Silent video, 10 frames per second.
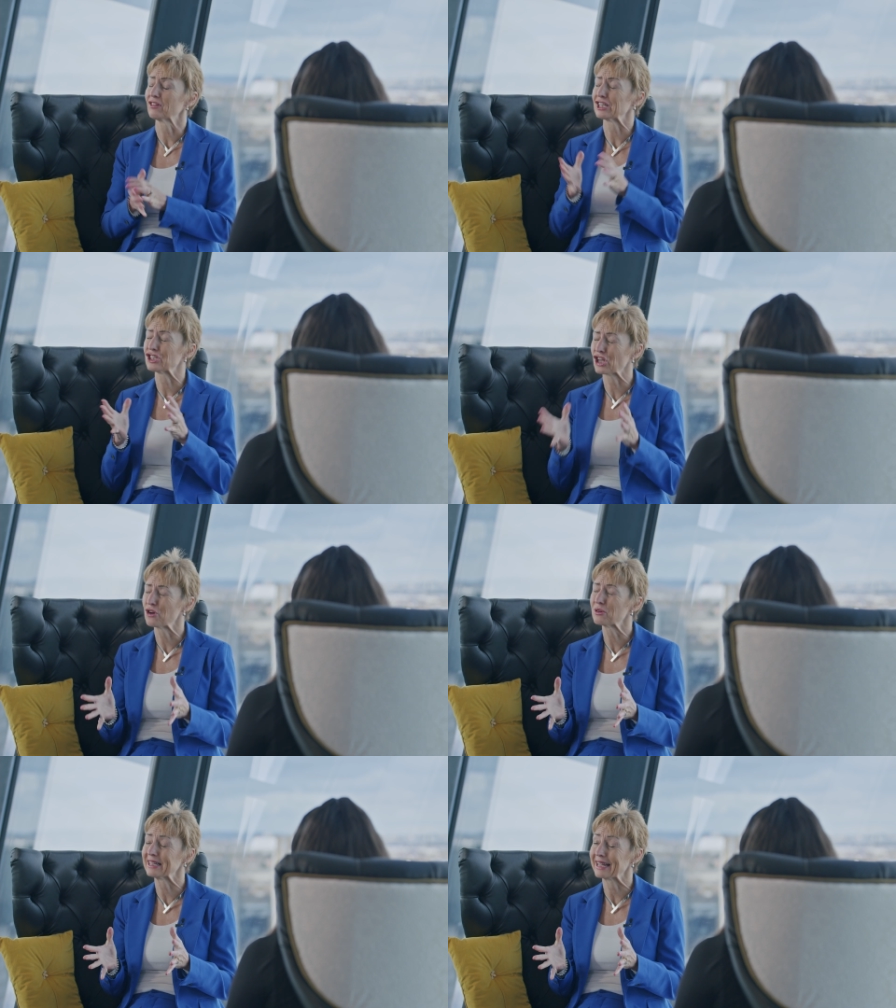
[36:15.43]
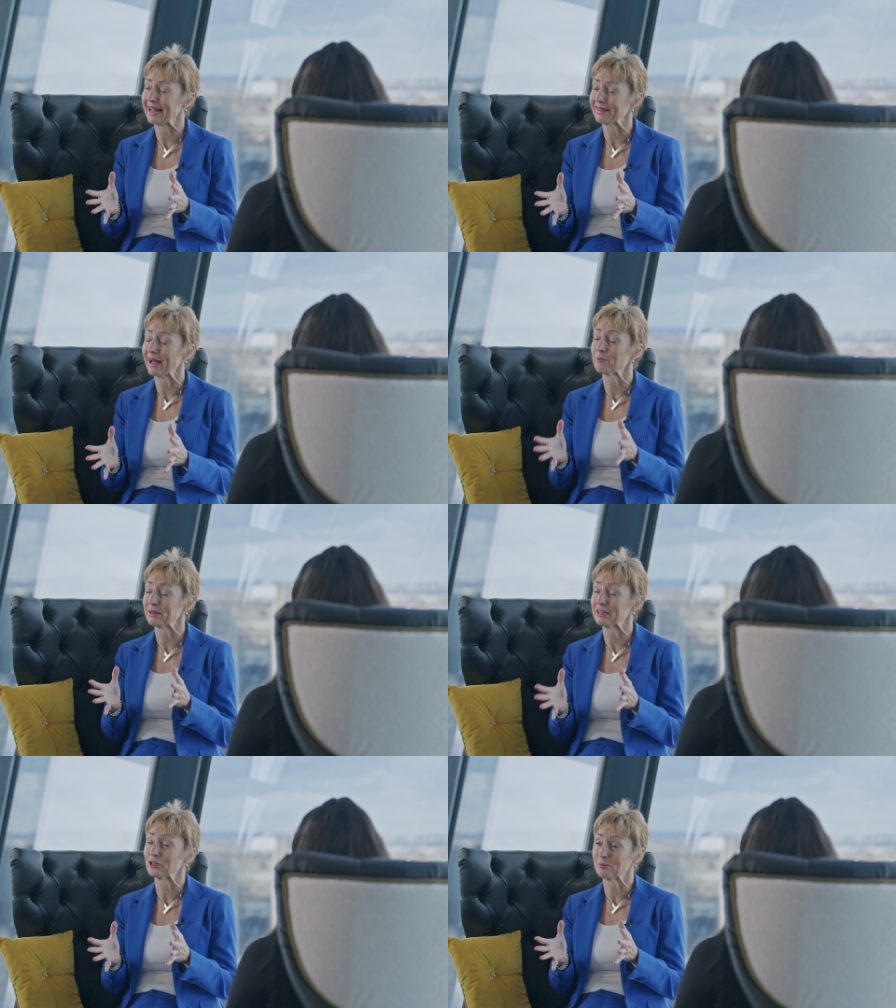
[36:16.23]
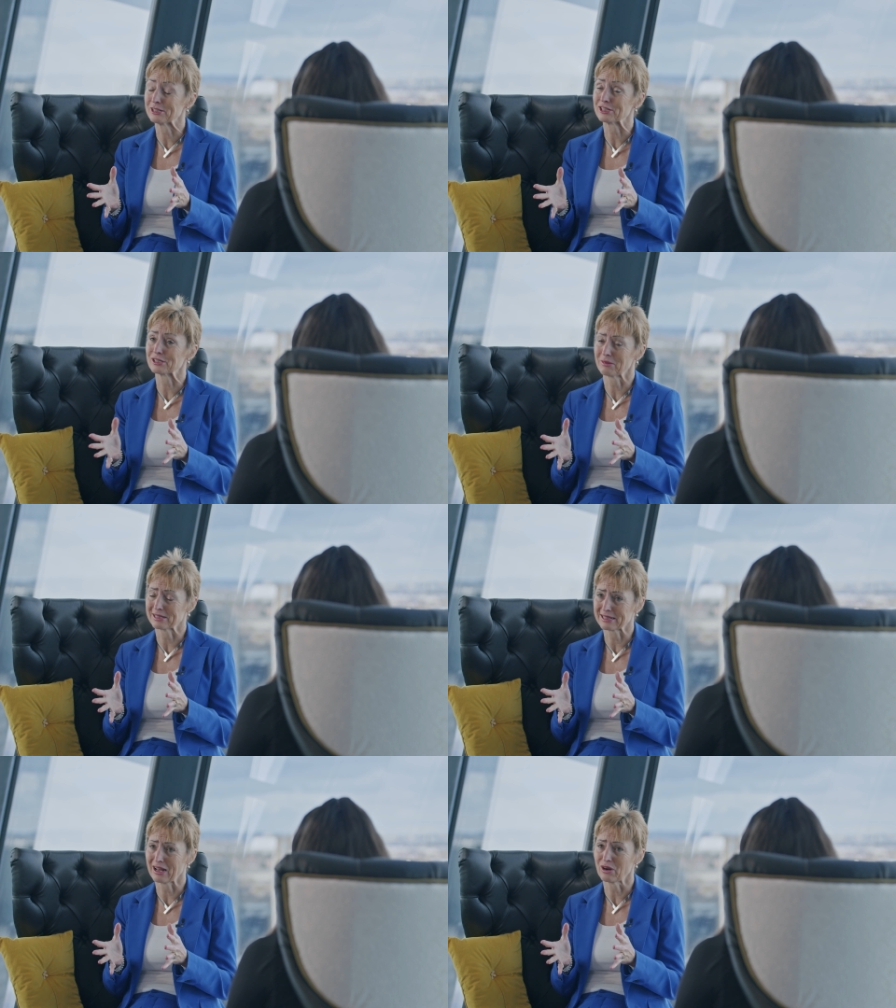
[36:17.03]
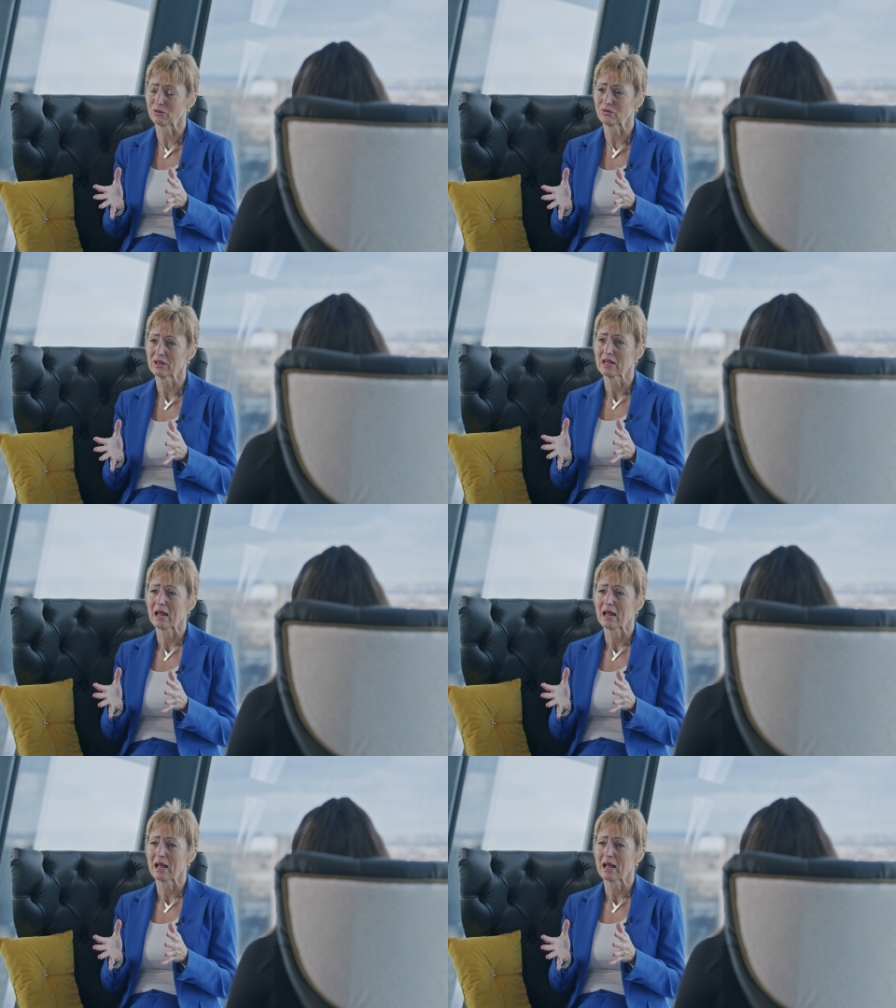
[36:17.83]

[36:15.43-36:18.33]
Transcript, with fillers: And I totally get that being in a business myself.